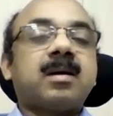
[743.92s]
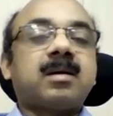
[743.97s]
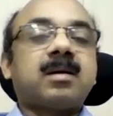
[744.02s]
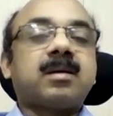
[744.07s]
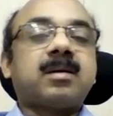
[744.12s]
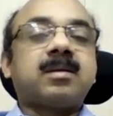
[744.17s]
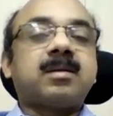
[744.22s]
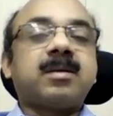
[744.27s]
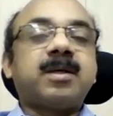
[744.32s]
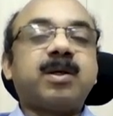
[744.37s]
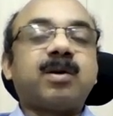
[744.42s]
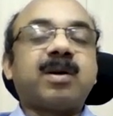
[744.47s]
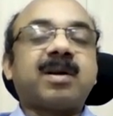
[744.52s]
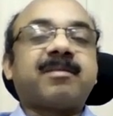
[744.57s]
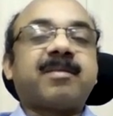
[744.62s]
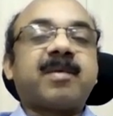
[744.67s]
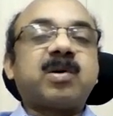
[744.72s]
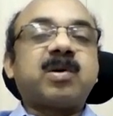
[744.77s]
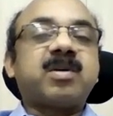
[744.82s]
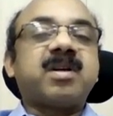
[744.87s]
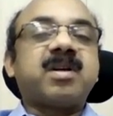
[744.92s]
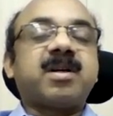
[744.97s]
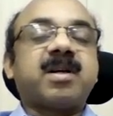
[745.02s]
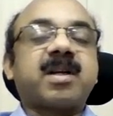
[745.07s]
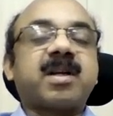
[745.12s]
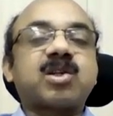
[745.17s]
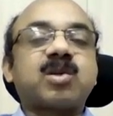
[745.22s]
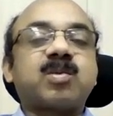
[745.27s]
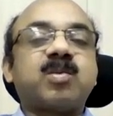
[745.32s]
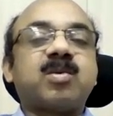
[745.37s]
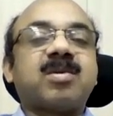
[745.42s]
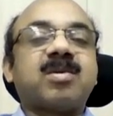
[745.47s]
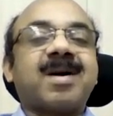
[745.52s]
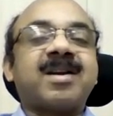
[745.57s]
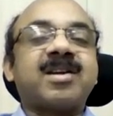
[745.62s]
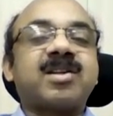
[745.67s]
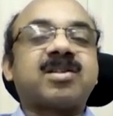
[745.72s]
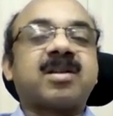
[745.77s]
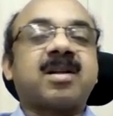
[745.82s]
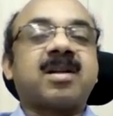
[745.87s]
Uh, did you refer to any textbook
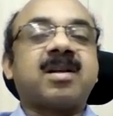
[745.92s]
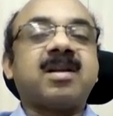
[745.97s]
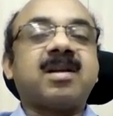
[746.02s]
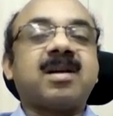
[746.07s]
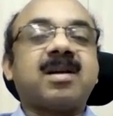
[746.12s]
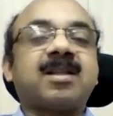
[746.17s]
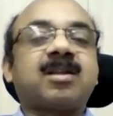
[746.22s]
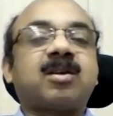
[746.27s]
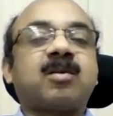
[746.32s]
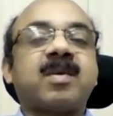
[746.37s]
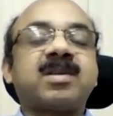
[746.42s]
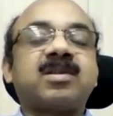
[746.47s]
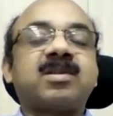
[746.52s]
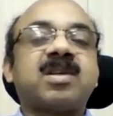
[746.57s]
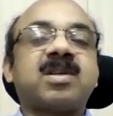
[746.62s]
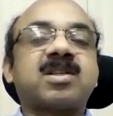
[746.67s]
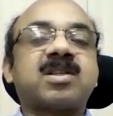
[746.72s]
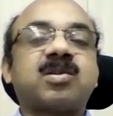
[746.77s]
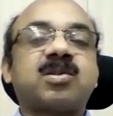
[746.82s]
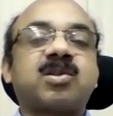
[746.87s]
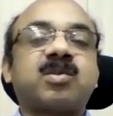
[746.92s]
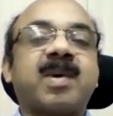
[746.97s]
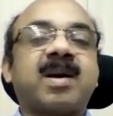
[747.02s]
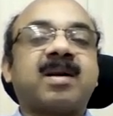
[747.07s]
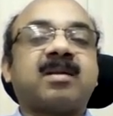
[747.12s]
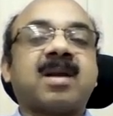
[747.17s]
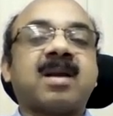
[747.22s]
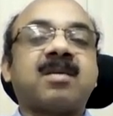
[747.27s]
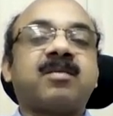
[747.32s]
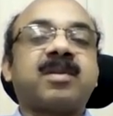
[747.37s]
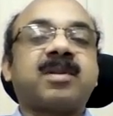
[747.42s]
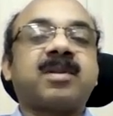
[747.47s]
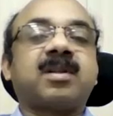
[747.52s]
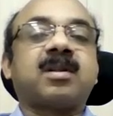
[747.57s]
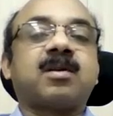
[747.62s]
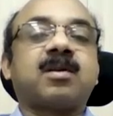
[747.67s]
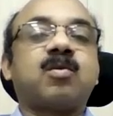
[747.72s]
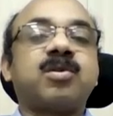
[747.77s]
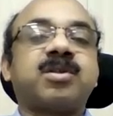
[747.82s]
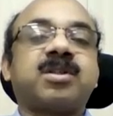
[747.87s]
additionally? Otherwise, you just spend time with
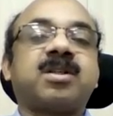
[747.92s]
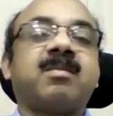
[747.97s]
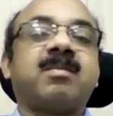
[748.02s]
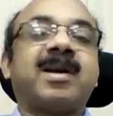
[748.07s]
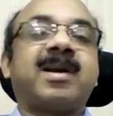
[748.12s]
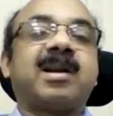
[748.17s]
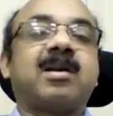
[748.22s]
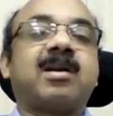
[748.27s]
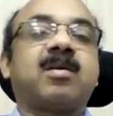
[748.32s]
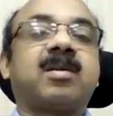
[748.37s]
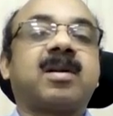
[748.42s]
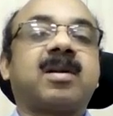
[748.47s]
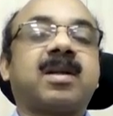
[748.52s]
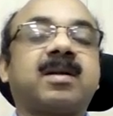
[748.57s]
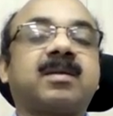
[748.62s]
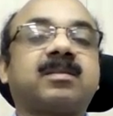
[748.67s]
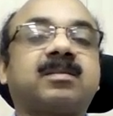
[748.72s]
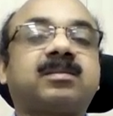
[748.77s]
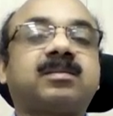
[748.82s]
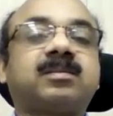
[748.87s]
the coaching material only.